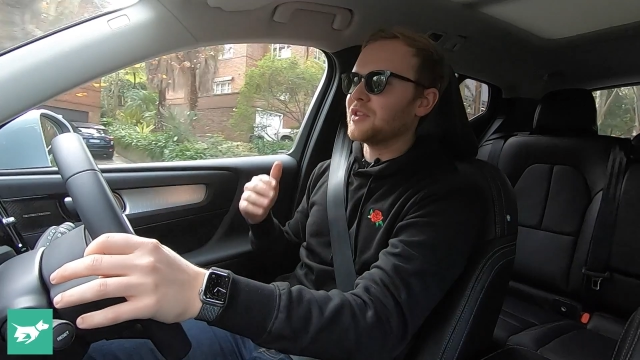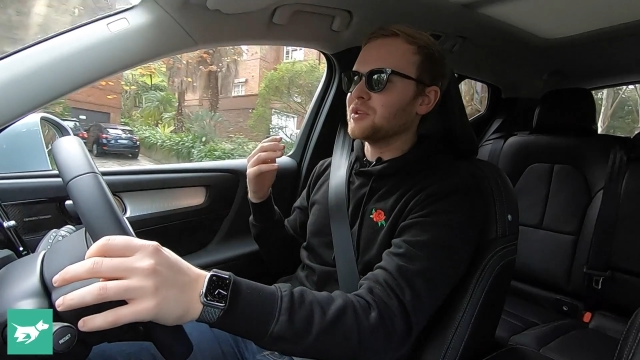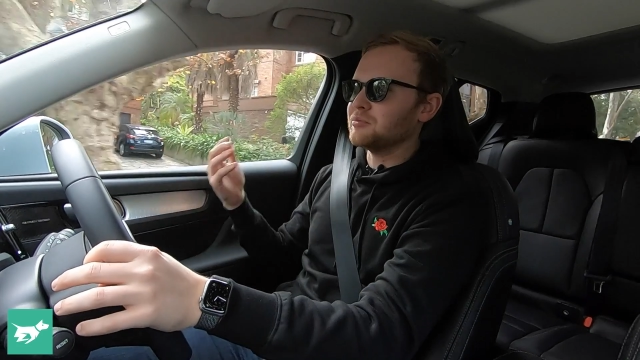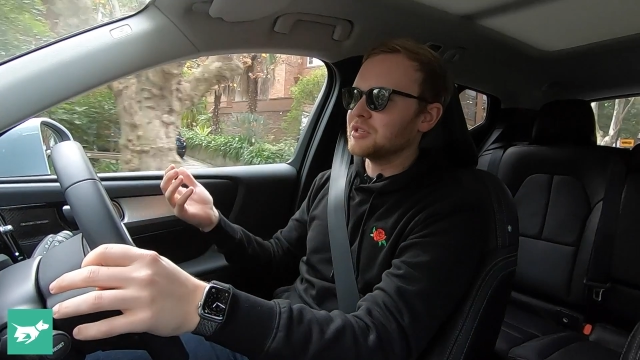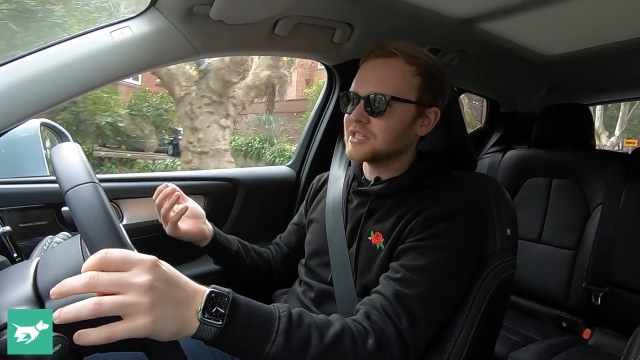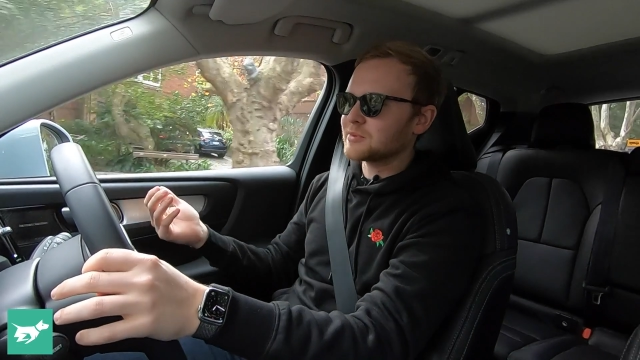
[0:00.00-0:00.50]
and
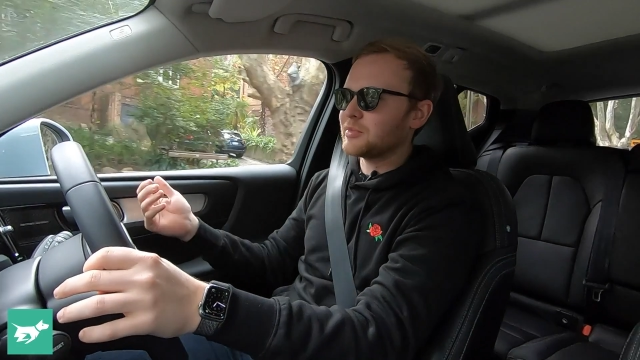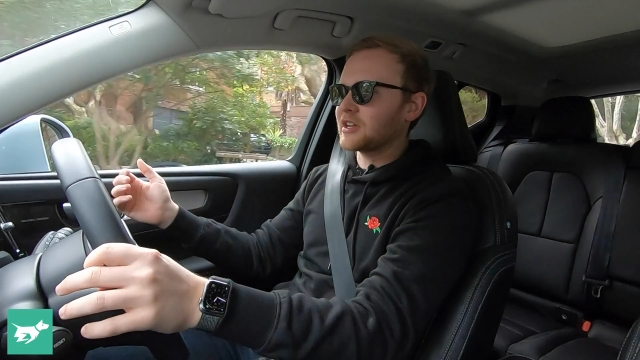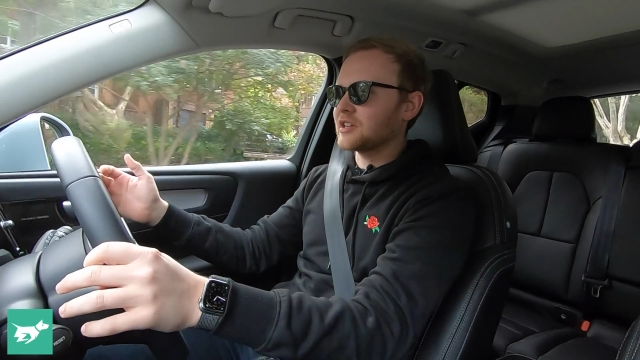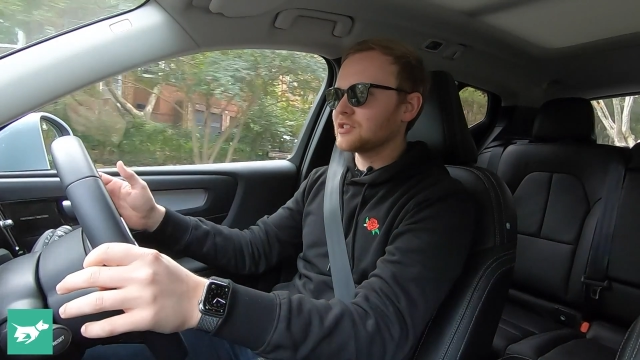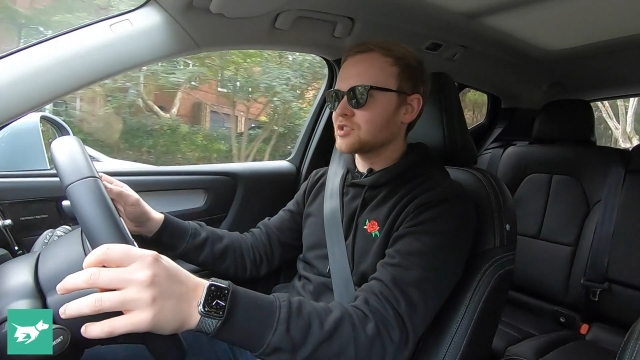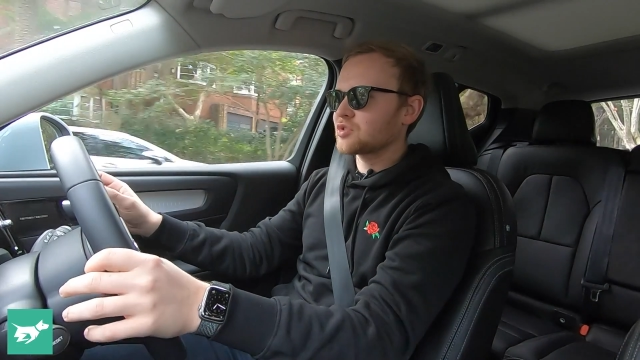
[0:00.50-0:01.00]
the
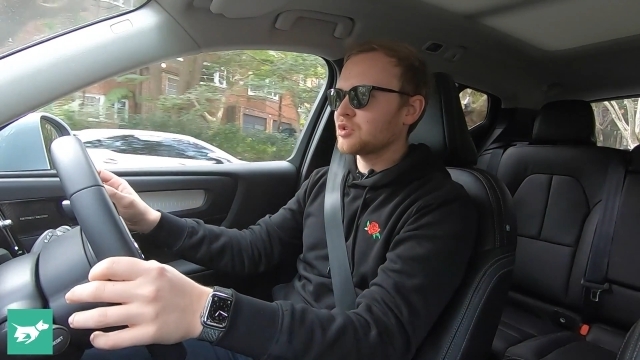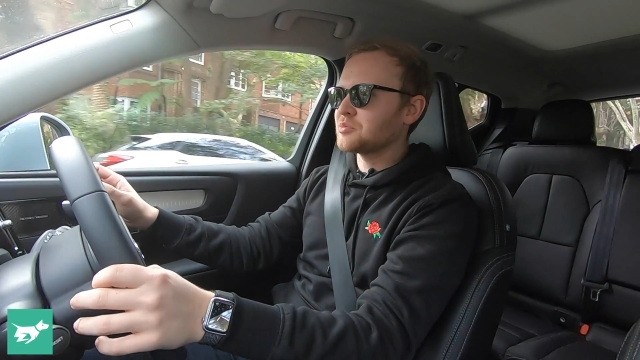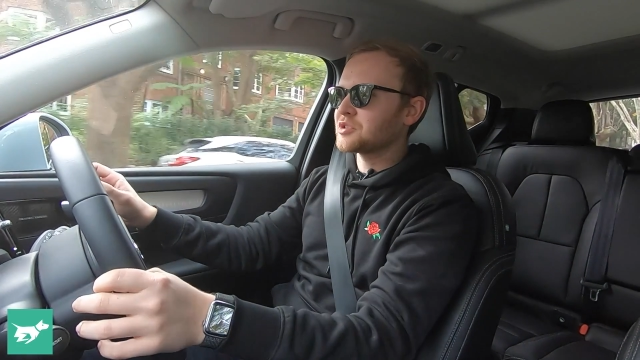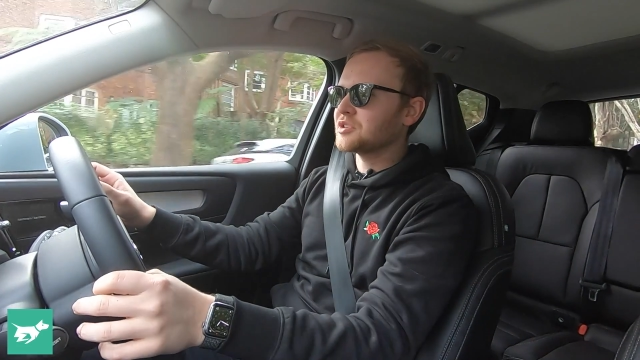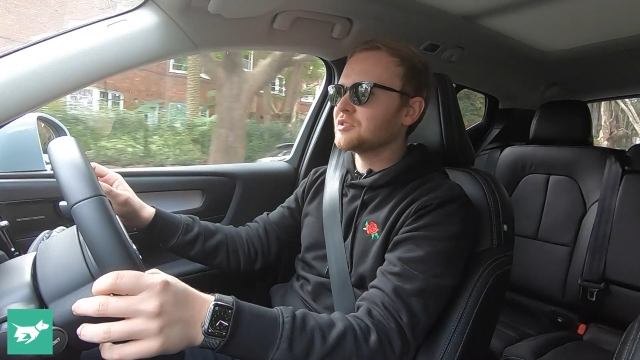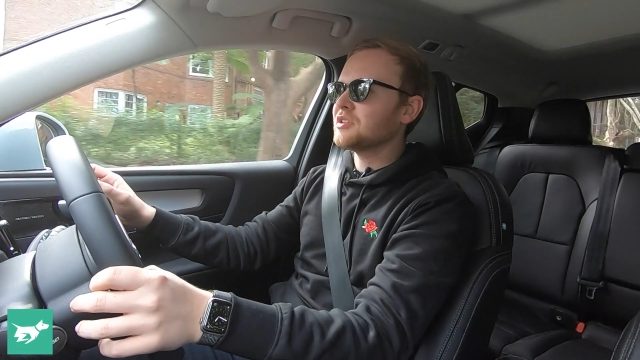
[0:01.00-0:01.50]
mid-spec
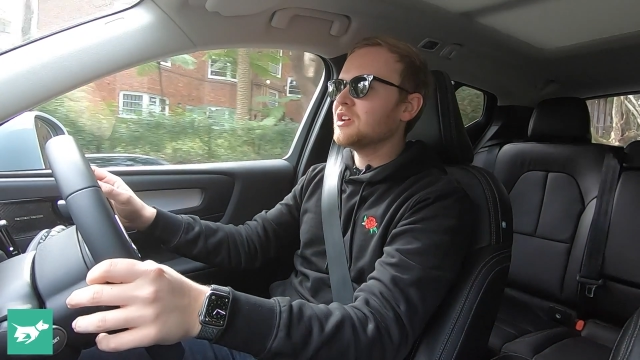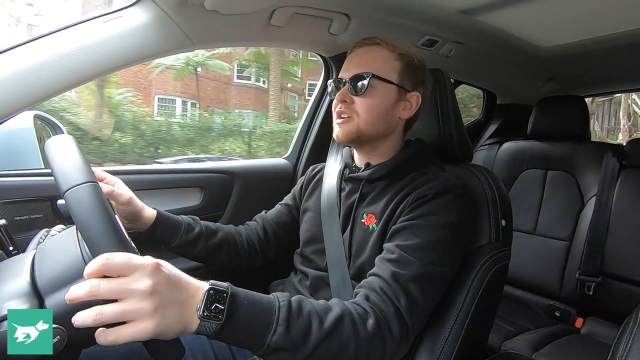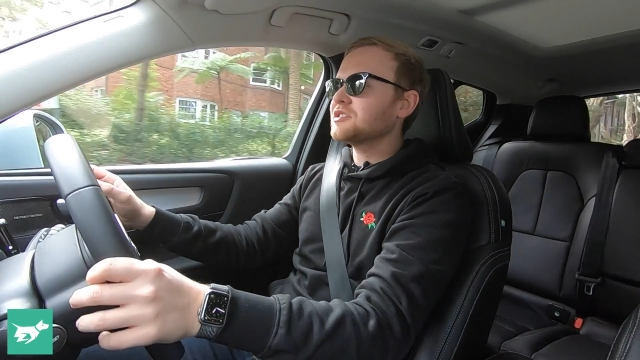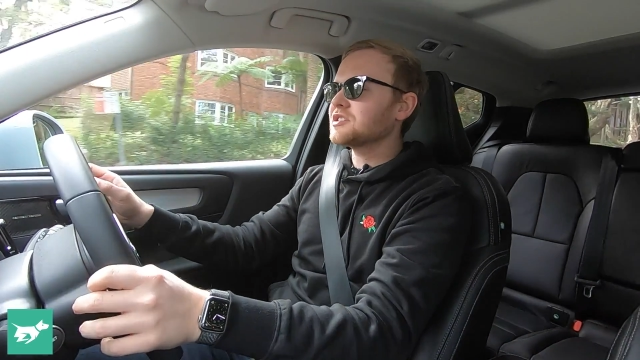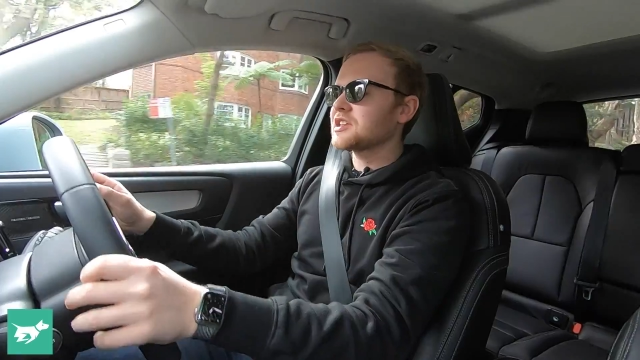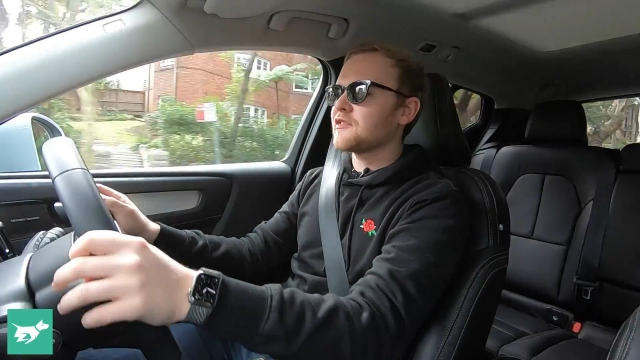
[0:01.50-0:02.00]
Inscription,
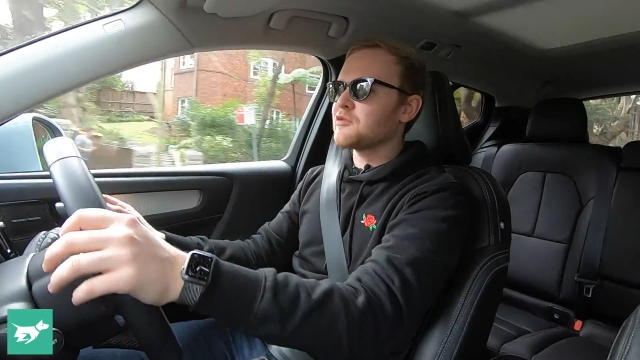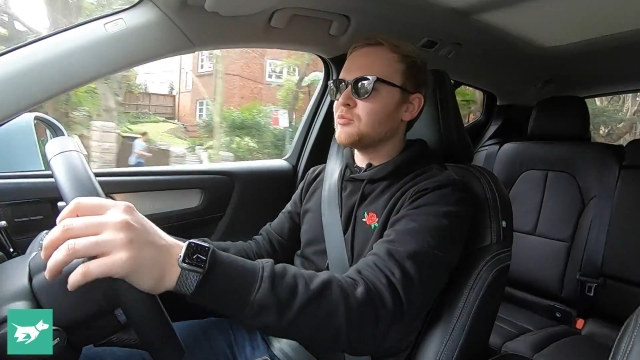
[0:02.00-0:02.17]
just have